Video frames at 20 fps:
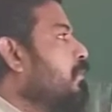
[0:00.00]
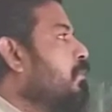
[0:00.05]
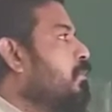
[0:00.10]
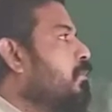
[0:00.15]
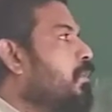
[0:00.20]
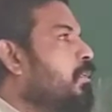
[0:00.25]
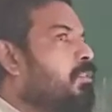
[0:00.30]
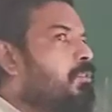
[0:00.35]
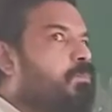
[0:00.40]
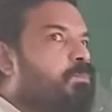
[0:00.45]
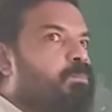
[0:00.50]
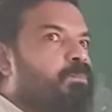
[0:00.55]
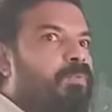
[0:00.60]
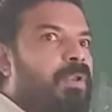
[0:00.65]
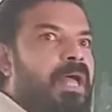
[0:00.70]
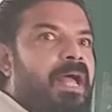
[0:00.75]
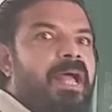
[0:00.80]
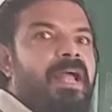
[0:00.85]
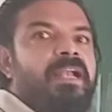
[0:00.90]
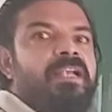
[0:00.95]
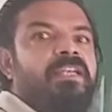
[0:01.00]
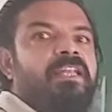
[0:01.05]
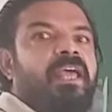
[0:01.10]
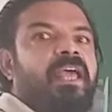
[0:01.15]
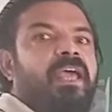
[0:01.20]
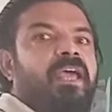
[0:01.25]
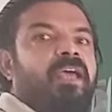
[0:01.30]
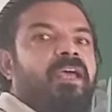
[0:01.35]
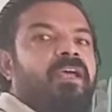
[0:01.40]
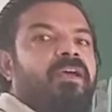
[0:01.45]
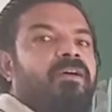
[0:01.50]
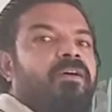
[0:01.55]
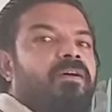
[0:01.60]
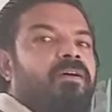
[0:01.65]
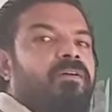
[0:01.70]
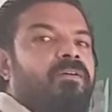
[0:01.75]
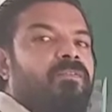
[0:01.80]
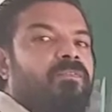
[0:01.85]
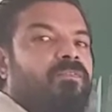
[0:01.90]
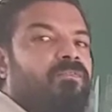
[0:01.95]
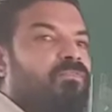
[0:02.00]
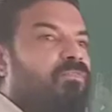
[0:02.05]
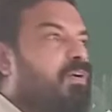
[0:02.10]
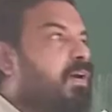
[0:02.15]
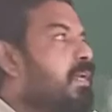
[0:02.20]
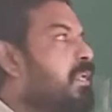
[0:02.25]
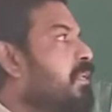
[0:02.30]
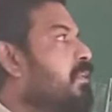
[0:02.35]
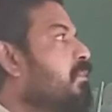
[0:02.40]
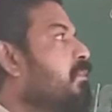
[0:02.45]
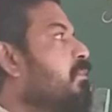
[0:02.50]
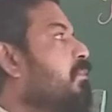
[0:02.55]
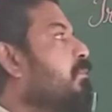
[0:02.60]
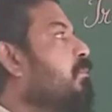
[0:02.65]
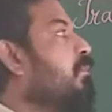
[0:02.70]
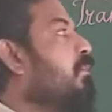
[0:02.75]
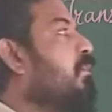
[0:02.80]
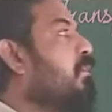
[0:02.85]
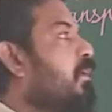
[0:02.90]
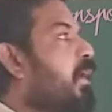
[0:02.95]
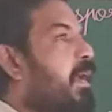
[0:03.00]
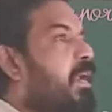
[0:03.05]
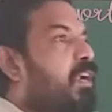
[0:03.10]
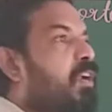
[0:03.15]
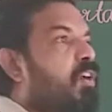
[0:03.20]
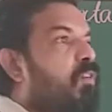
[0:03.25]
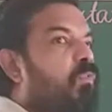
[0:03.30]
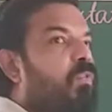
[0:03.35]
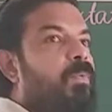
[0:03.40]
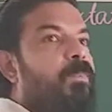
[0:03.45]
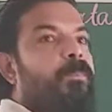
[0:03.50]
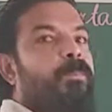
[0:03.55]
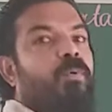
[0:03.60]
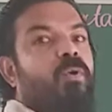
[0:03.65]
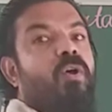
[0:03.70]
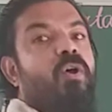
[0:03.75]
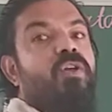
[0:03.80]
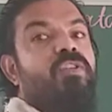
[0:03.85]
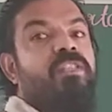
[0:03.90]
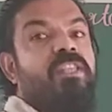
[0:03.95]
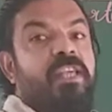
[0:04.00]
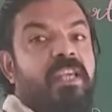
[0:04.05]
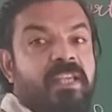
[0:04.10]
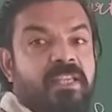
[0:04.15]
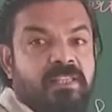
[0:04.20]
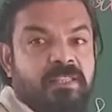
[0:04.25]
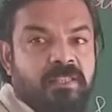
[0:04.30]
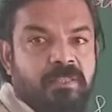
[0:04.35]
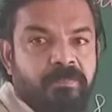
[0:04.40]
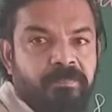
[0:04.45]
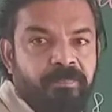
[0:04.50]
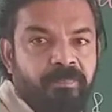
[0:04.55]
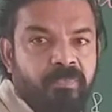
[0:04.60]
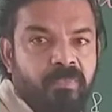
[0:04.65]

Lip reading: this plant have one kind of a process.